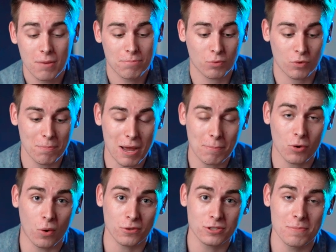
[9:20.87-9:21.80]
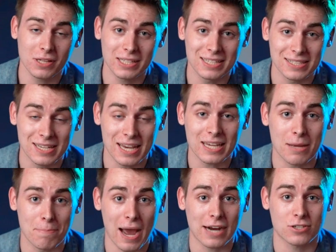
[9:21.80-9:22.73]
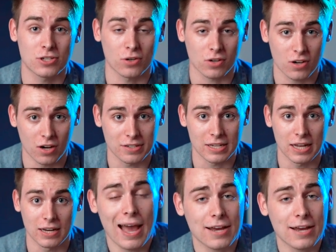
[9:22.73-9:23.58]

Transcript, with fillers: but remember ultimately to take it back to your content.